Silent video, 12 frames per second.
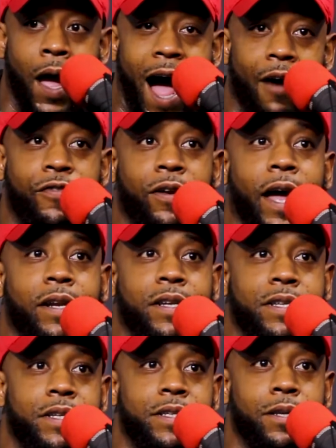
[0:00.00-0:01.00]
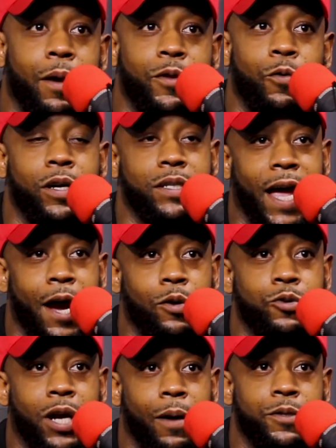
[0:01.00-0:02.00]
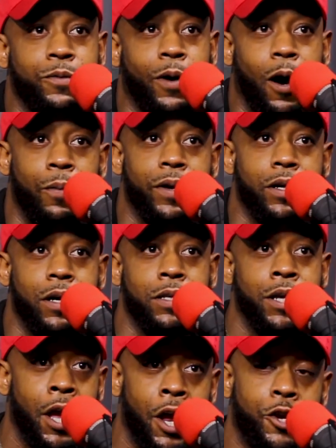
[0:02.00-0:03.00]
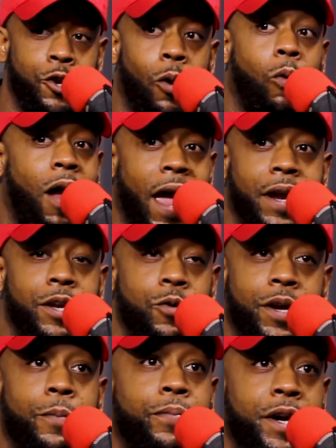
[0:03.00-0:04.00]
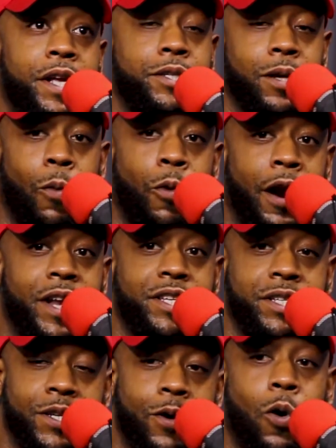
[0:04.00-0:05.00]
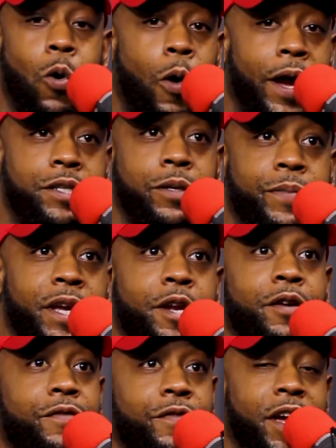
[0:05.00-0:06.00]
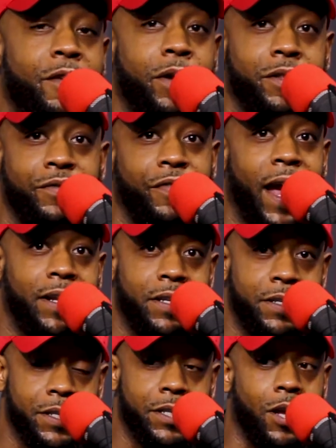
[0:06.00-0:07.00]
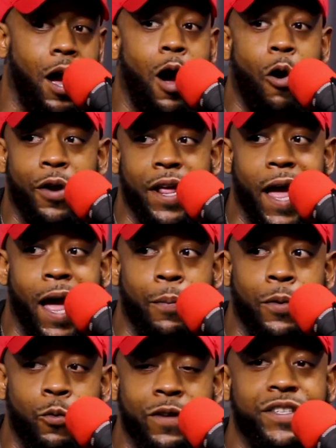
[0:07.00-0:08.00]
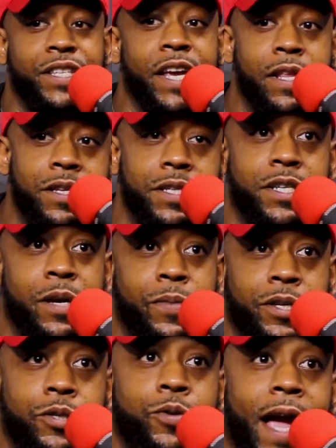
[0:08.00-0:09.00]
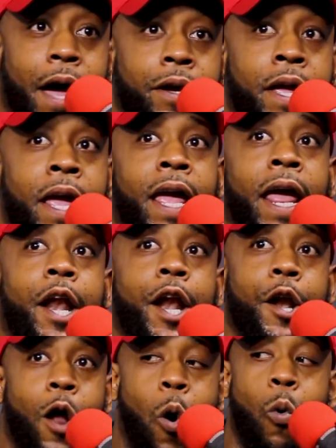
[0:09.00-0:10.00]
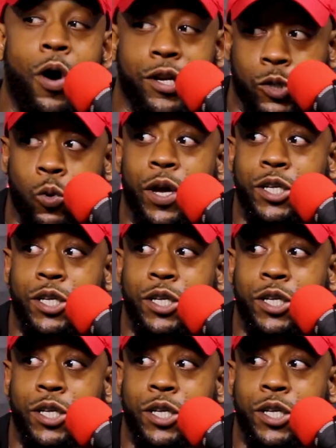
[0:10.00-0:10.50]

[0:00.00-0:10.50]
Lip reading: I feel like this is something where Tidal drops the ball because you're right. You can put it somewhere. It's still going to be an event. But the fact is, this has already happened. We've seen the snippets. You kind of know what to